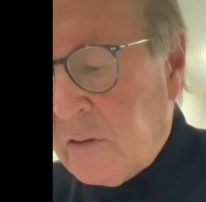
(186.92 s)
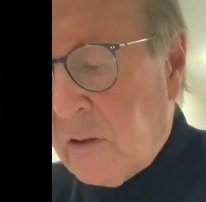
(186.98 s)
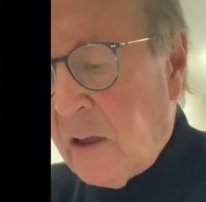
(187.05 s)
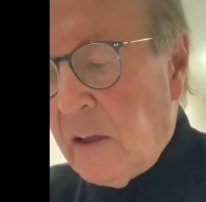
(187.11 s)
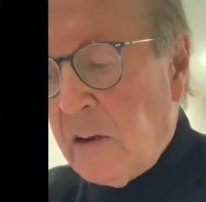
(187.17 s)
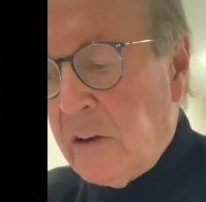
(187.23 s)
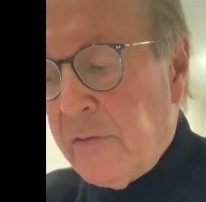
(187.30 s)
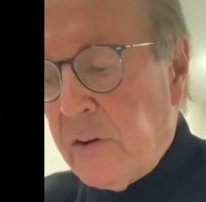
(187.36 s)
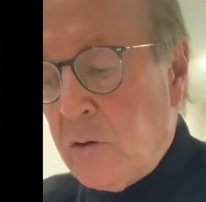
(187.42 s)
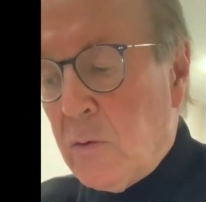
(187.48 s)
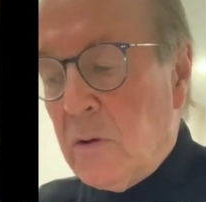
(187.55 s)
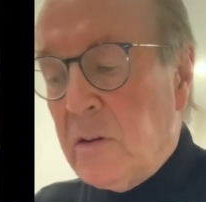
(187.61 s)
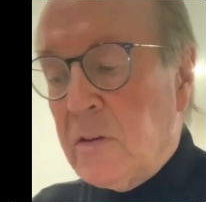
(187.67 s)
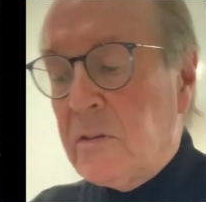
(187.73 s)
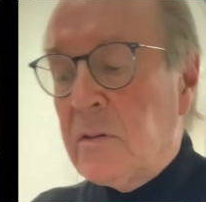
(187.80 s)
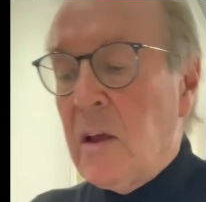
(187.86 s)

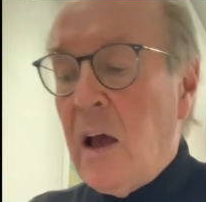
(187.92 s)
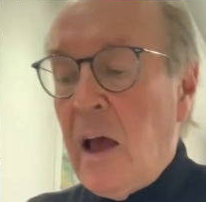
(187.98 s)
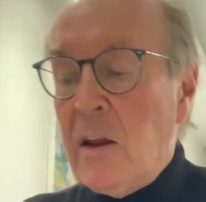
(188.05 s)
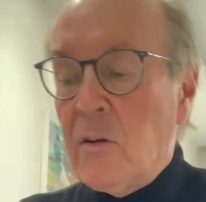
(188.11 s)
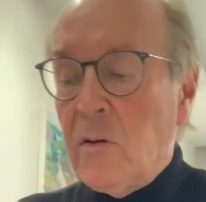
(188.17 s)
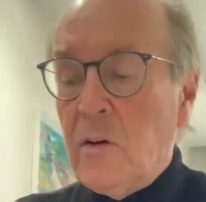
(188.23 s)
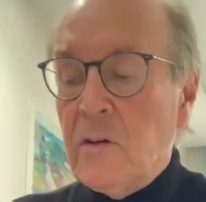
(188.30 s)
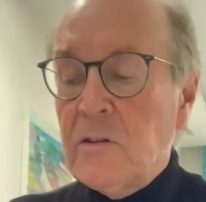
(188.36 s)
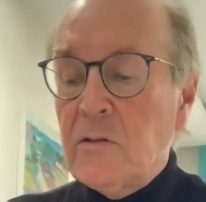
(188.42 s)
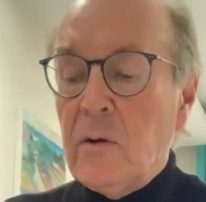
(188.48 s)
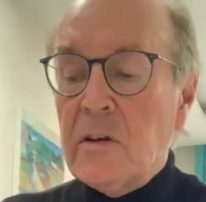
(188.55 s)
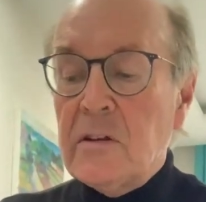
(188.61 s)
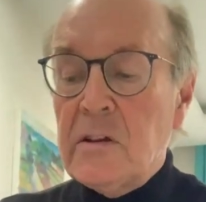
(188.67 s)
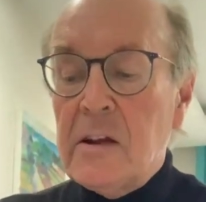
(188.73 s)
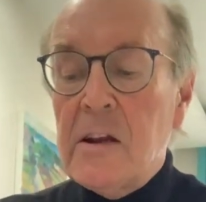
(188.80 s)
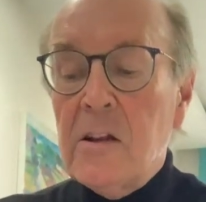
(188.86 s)
individuals, and also
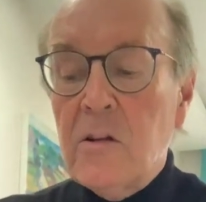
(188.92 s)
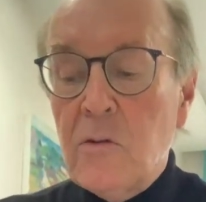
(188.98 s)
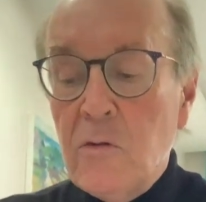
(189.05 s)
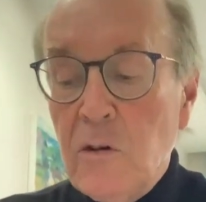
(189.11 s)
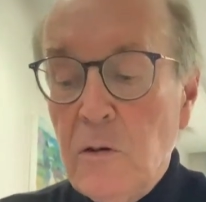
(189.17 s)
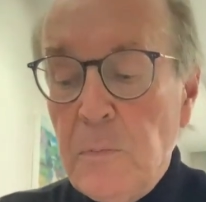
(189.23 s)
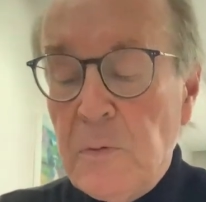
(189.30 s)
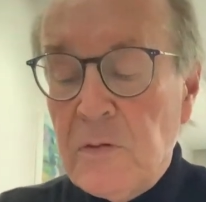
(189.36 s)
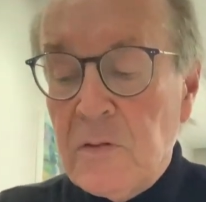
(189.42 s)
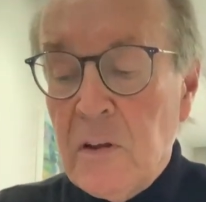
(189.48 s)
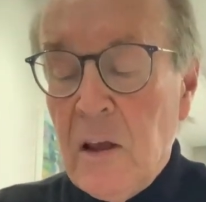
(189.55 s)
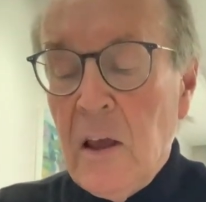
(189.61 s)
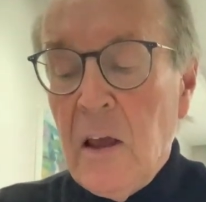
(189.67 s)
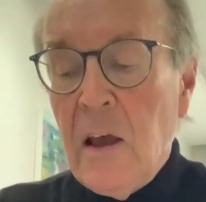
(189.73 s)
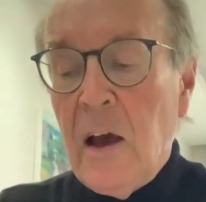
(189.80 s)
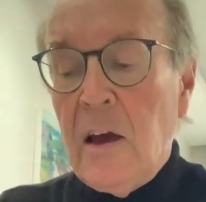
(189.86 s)
as little groups,
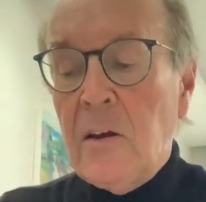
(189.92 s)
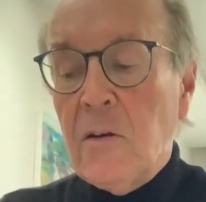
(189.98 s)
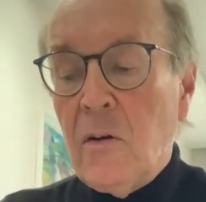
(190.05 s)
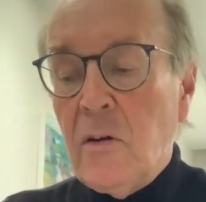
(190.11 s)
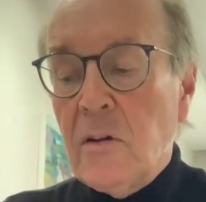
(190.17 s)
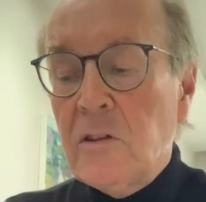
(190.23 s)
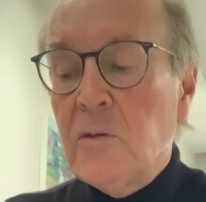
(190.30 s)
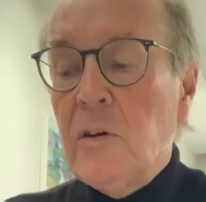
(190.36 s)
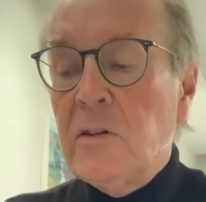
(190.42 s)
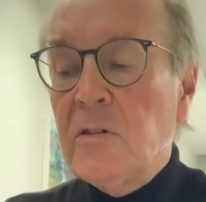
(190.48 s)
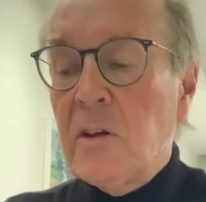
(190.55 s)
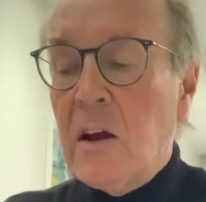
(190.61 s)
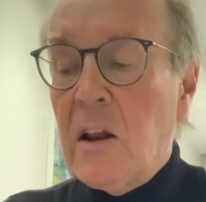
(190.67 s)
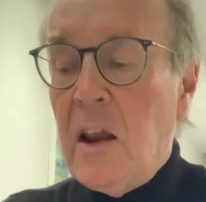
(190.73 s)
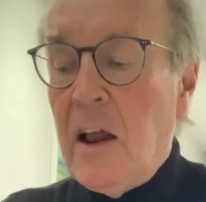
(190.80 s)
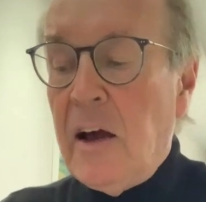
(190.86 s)
and also as the
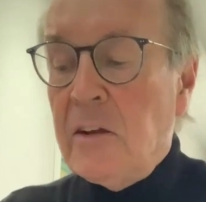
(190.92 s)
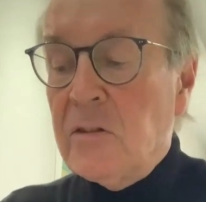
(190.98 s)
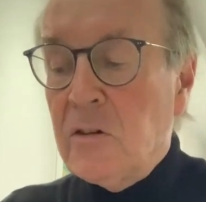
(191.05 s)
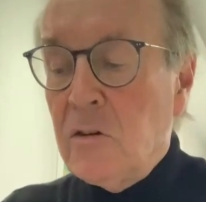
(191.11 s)
class.